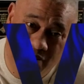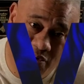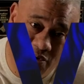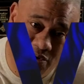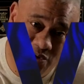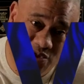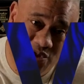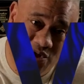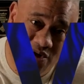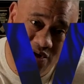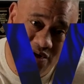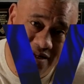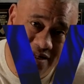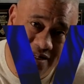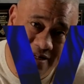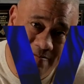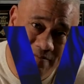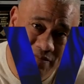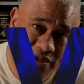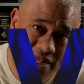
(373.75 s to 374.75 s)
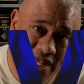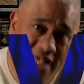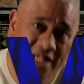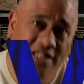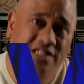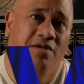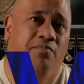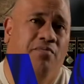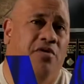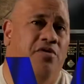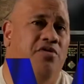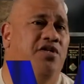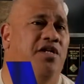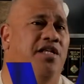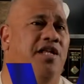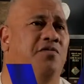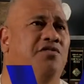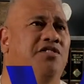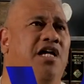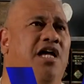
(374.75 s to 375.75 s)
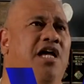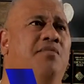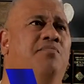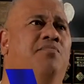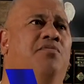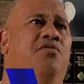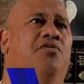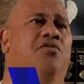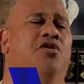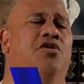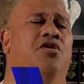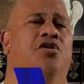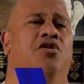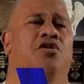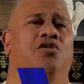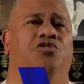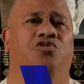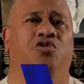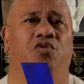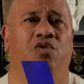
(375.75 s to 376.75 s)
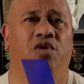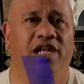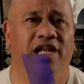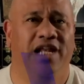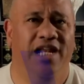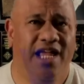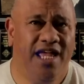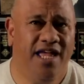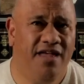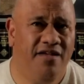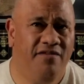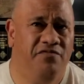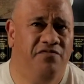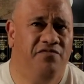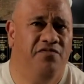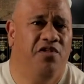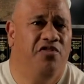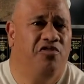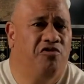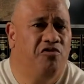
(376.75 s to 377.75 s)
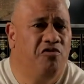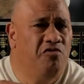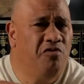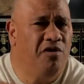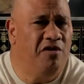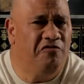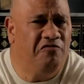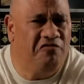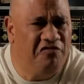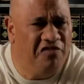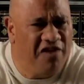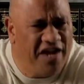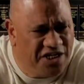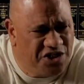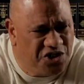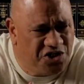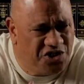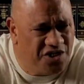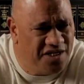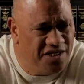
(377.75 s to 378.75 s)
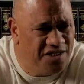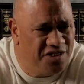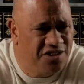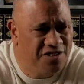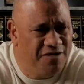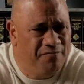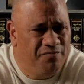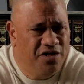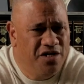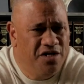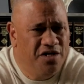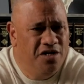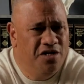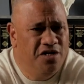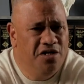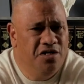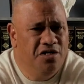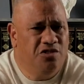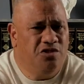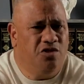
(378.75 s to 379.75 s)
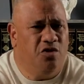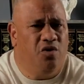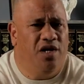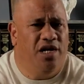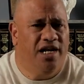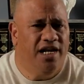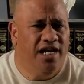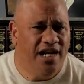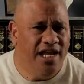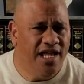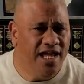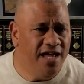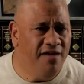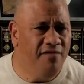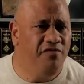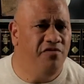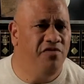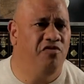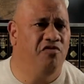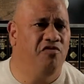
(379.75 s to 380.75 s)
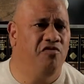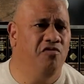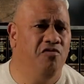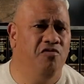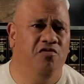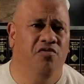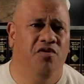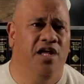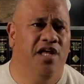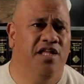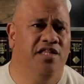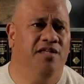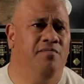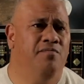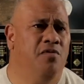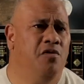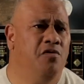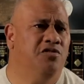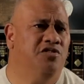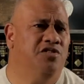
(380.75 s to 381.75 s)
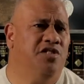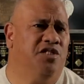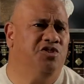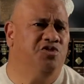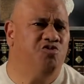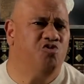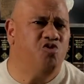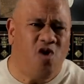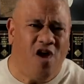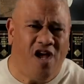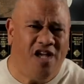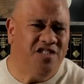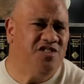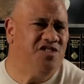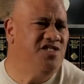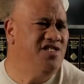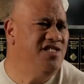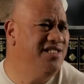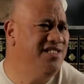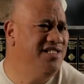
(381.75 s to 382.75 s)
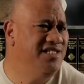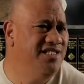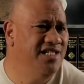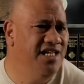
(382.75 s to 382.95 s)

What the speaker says: person is a person that was able to live through afflictions, to live through the most atrocious,